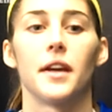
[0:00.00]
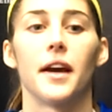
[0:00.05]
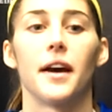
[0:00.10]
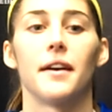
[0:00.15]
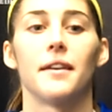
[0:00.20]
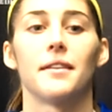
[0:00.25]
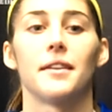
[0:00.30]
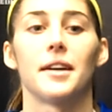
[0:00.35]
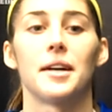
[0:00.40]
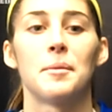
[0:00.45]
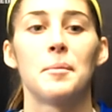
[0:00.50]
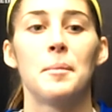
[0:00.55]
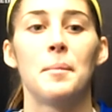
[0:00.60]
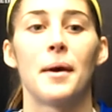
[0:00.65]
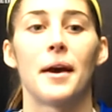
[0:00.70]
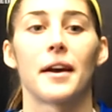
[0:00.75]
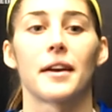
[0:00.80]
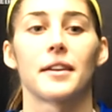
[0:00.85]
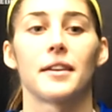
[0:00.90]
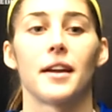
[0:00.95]
Yeah, I'll be
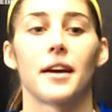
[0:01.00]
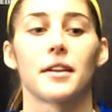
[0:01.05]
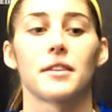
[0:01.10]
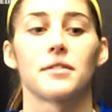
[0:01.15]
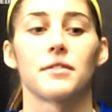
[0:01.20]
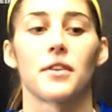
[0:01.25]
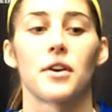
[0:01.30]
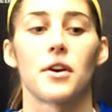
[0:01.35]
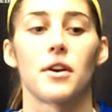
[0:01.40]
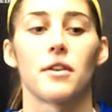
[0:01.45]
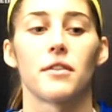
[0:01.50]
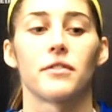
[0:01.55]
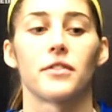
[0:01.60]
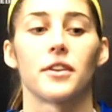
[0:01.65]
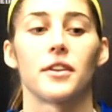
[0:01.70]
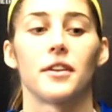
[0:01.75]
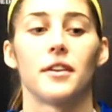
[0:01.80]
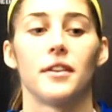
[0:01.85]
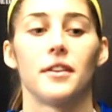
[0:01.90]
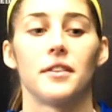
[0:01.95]
back next fall
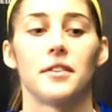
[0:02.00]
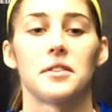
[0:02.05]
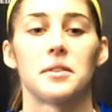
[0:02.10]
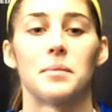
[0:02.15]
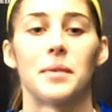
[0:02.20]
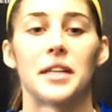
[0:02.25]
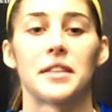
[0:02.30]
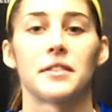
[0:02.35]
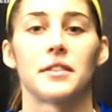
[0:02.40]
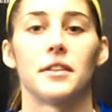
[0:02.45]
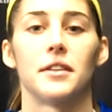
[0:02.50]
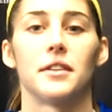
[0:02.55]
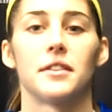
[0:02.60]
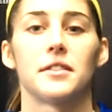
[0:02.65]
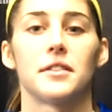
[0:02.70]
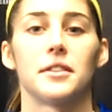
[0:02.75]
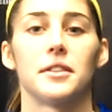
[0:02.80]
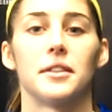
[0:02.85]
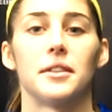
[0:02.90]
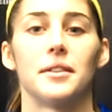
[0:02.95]
for the semester
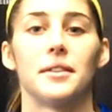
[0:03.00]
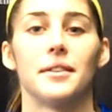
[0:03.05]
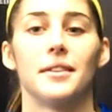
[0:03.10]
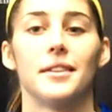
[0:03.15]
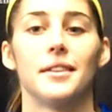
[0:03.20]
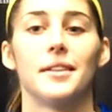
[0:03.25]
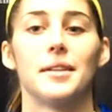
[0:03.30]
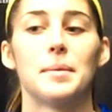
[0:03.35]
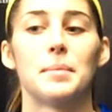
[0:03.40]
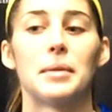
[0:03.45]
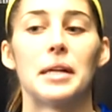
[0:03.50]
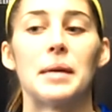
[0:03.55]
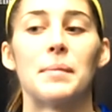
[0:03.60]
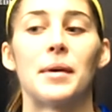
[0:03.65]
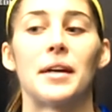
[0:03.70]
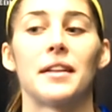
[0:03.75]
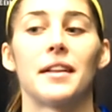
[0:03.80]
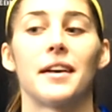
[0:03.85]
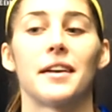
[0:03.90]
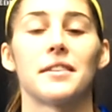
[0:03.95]
to play
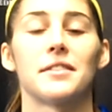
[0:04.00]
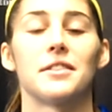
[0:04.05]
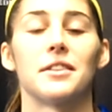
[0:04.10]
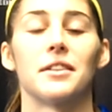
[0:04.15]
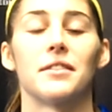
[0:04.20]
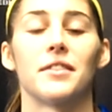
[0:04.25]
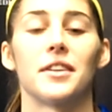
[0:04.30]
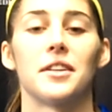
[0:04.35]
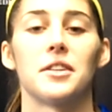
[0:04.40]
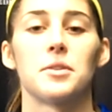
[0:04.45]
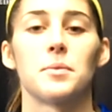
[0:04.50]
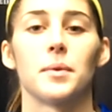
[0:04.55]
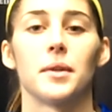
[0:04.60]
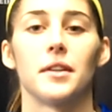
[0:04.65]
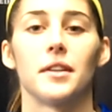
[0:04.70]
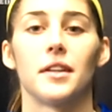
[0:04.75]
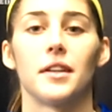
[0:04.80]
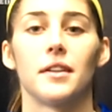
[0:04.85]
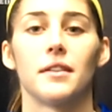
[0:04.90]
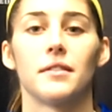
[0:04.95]
my last year of
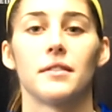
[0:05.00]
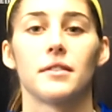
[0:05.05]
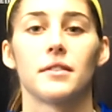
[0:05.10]
eligibility.